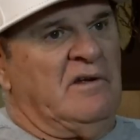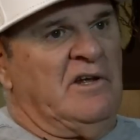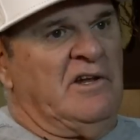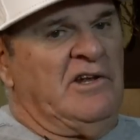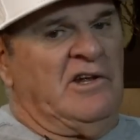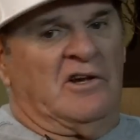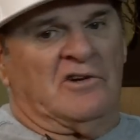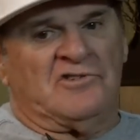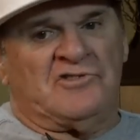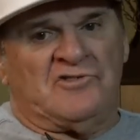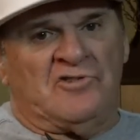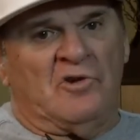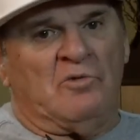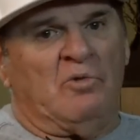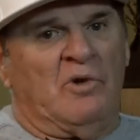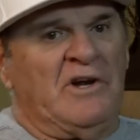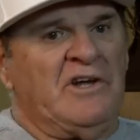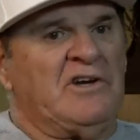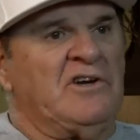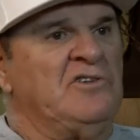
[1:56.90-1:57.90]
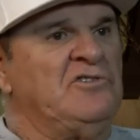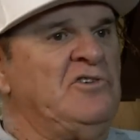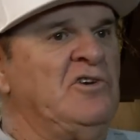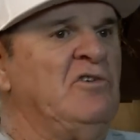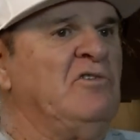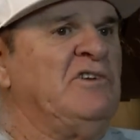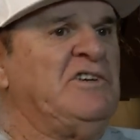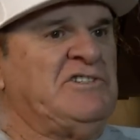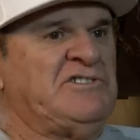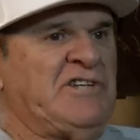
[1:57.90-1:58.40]
And he understood what he could
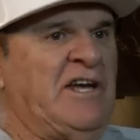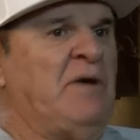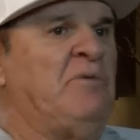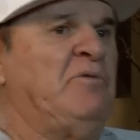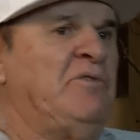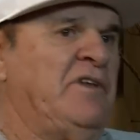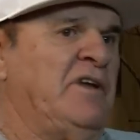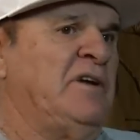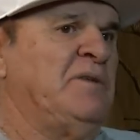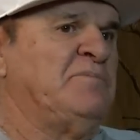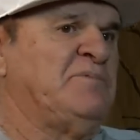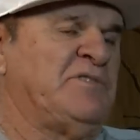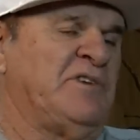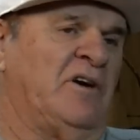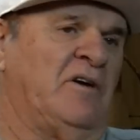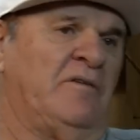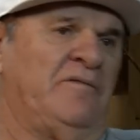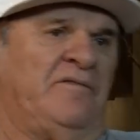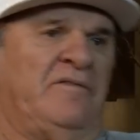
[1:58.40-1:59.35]
do, and he stayed within himself.